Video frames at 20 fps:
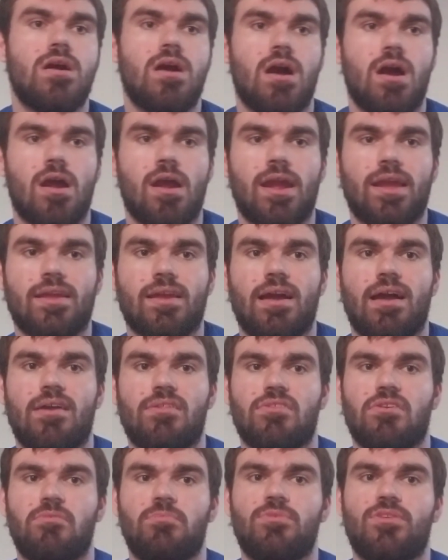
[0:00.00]
All right,
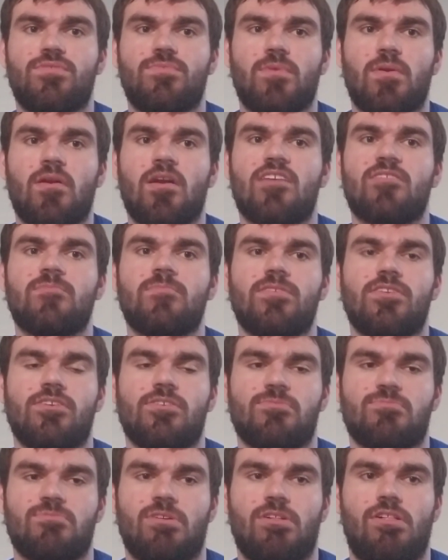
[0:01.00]
guys, I hope this video has been
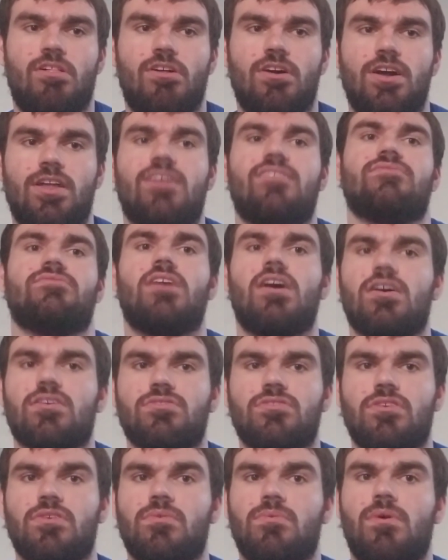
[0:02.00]
useful, and I'll talk
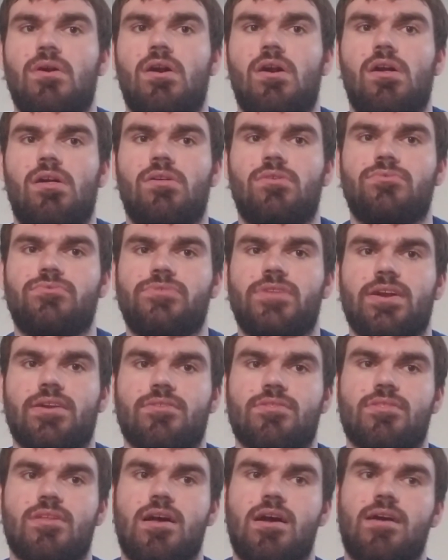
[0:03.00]
to you all
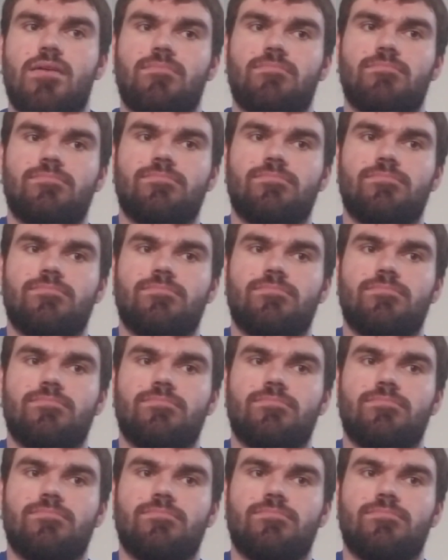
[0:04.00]
next time.